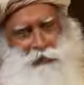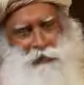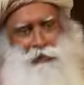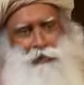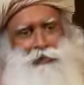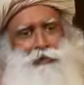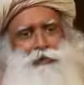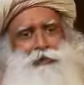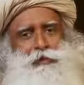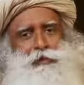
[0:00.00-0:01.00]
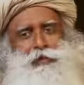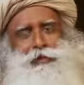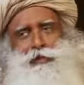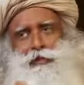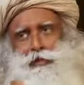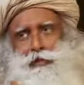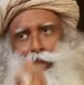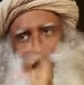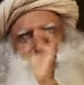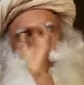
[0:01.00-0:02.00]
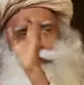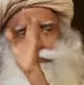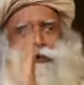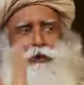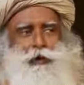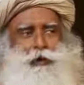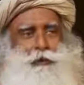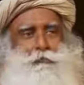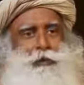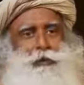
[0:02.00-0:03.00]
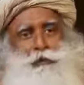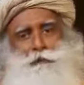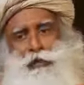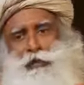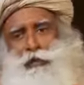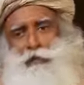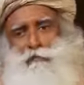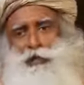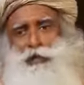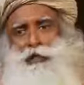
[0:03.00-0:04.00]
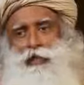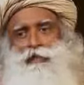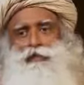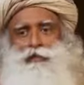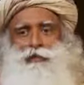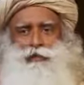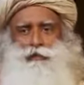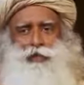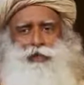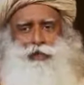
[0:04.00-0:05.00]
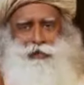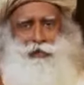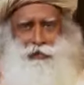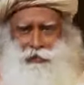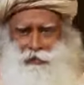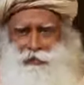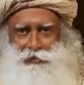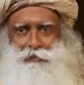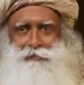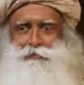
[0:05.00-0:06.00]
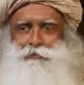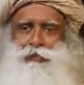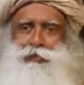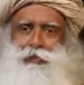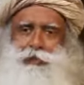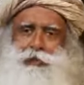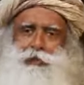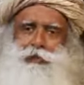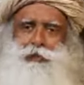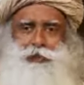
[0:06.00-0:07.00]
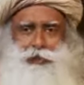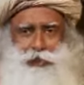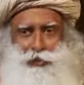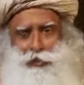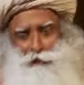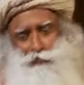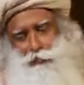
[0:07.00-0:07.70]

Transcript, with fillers: Here, there is no idea of God, but there are many divine entities. What are these entities? Generally, if